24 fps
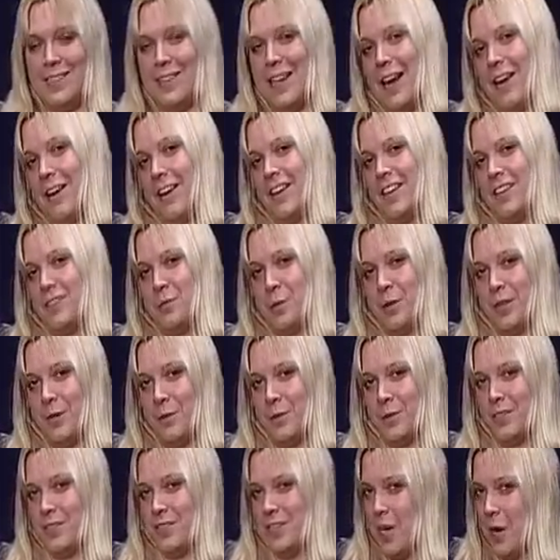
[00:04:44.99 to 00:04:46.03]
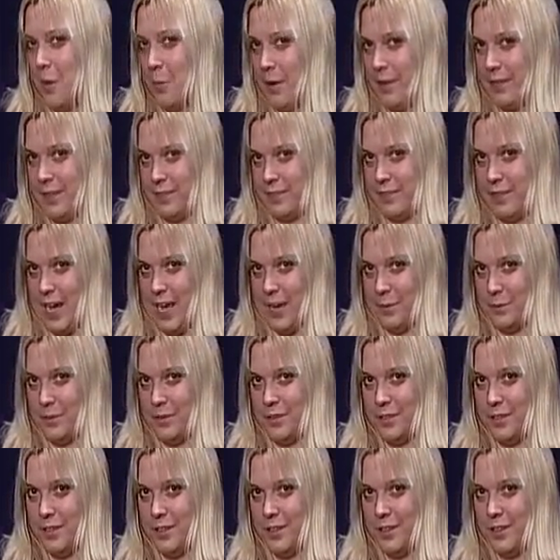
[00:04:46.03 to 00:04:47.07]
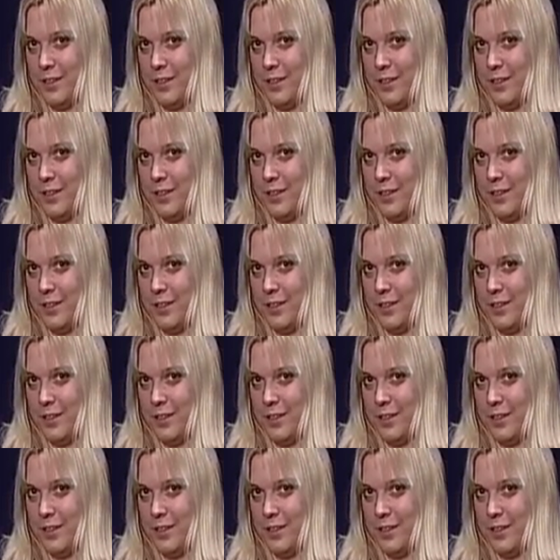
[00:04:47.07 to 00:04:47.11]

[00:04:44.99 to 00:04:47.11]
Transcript: to areas where there was snow on the ground